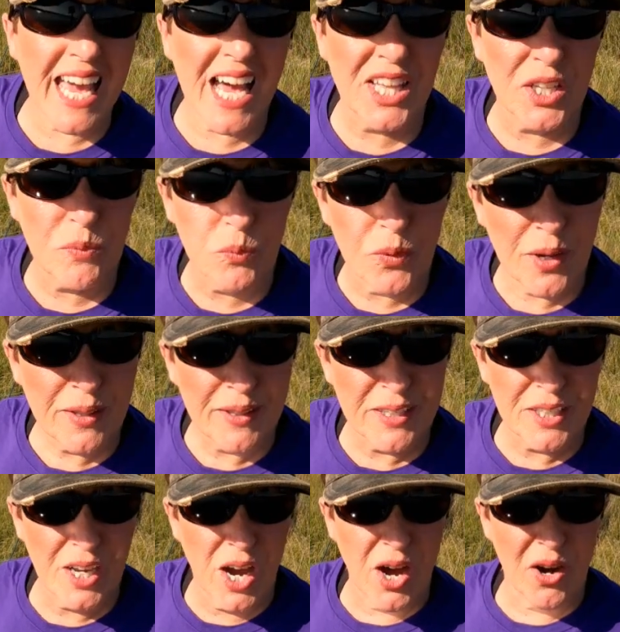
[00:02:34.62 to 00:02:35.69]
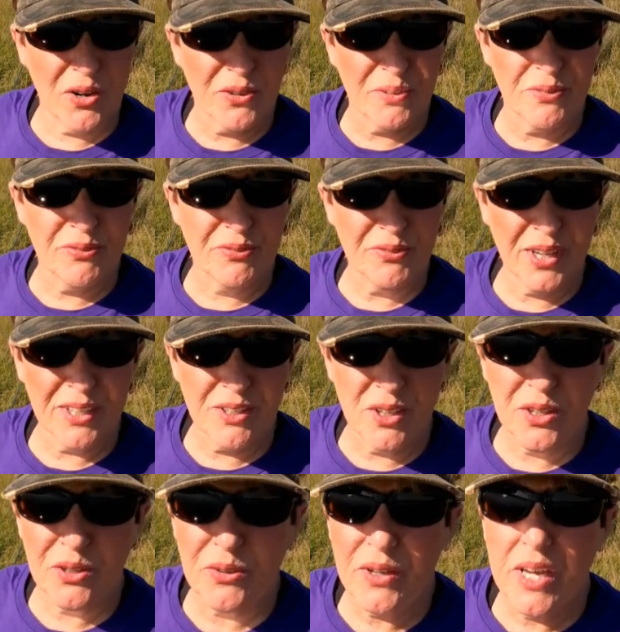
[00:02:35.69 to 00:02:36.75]
Alan with it, y'all. I
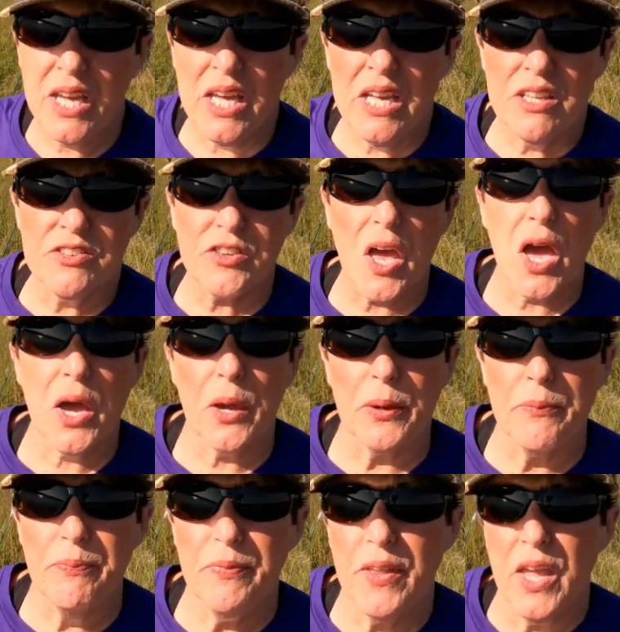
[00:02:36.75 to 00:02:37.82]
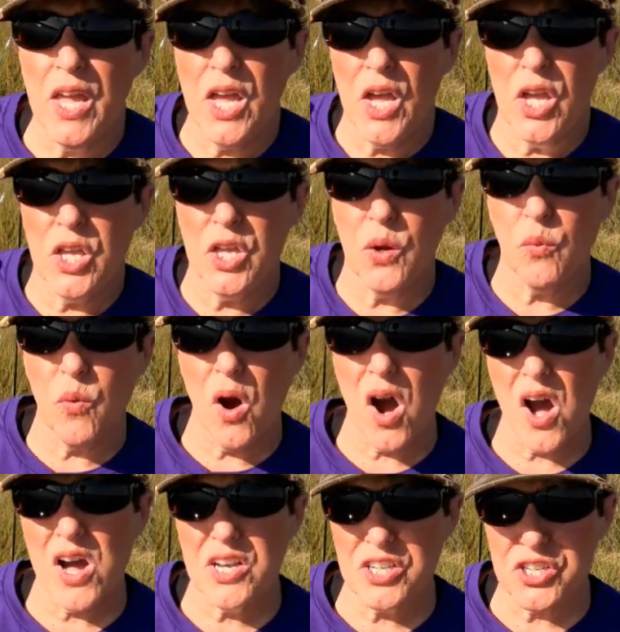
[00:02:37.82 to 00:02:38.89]
do. So, you
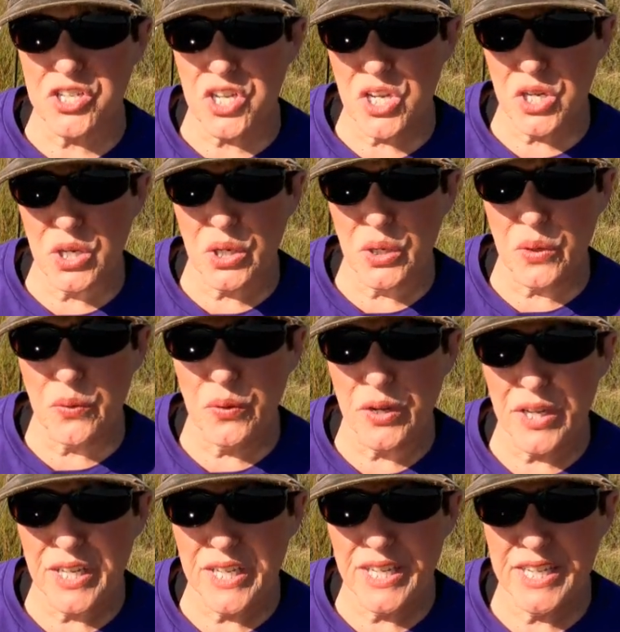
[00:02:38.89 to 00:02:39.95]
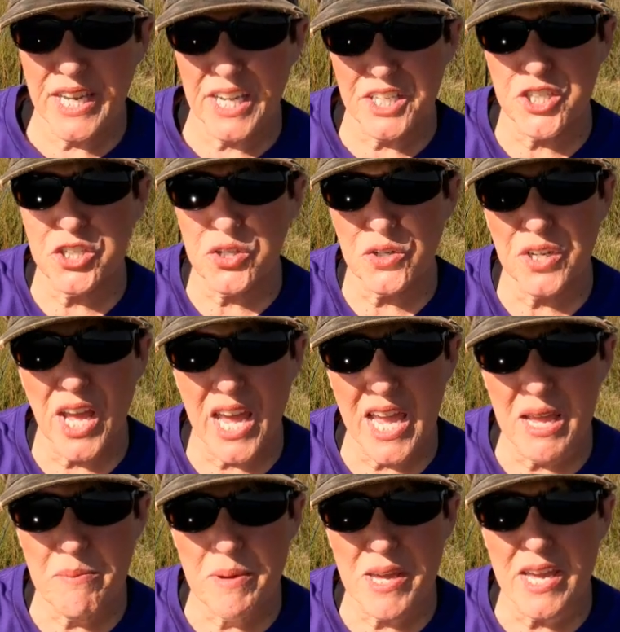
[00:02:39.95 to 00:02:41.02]
want to get your
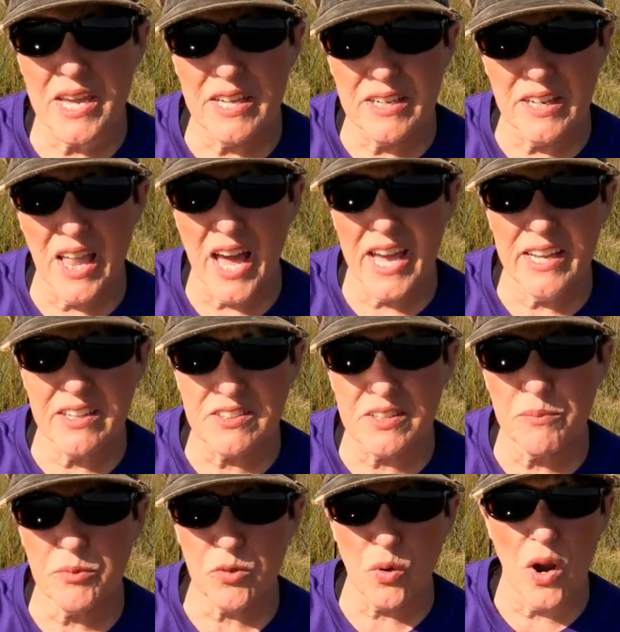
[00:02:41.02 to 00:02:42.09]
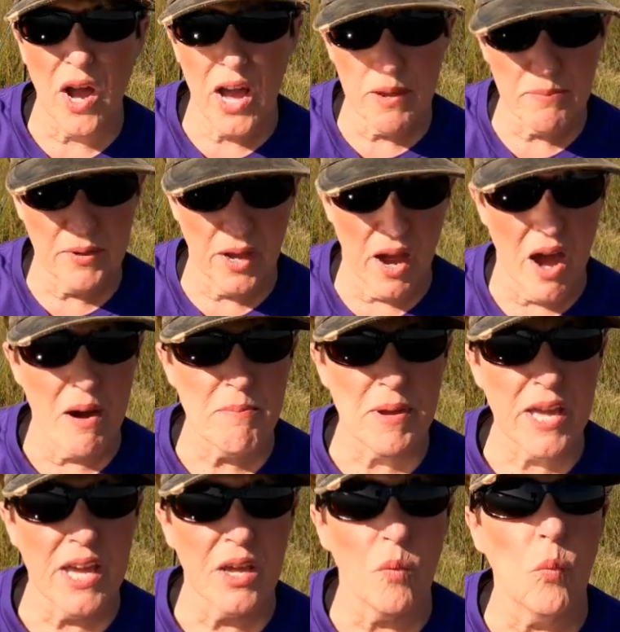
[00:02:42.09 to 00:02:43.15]
name in, like, subscribe,
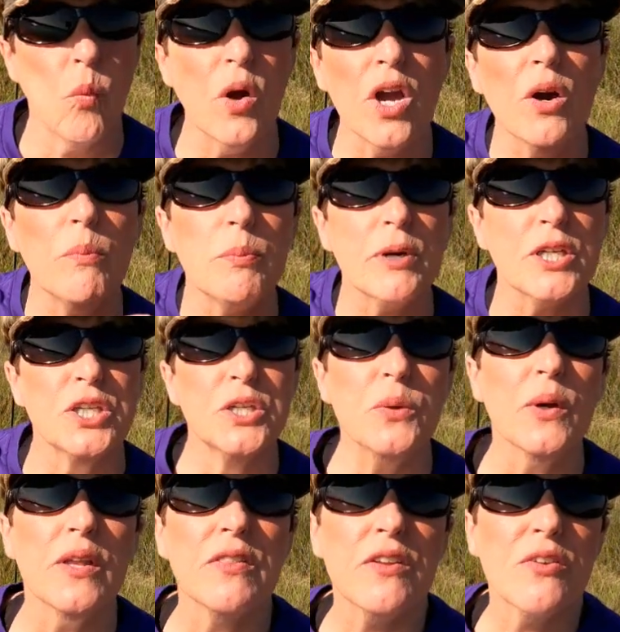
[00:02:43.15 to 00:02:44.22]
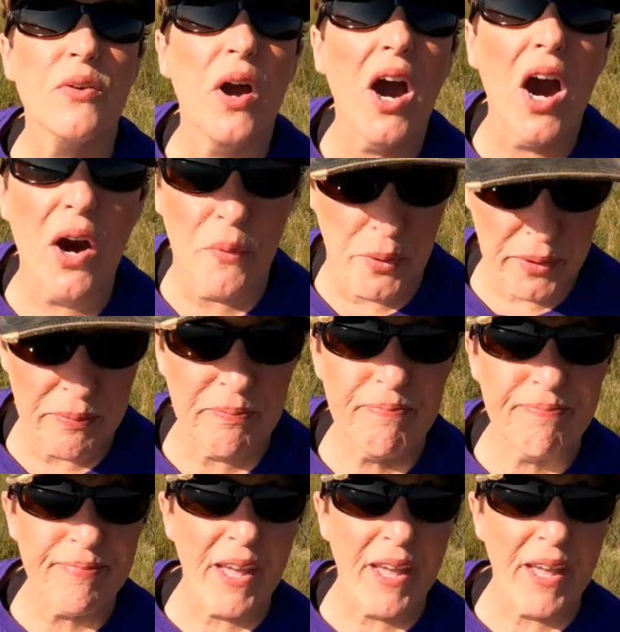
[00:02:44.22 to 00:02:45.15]
comment. We'll put you in the drawing.